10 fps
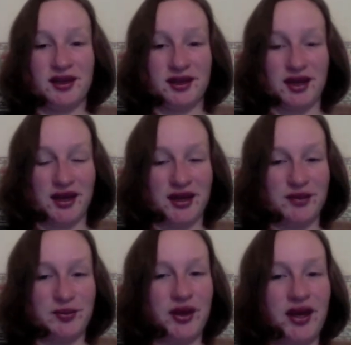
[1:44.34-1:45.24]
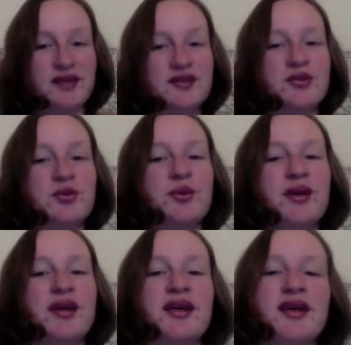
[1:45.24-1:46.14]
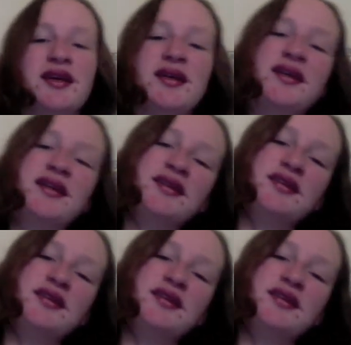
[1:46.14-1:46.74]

Night passed away and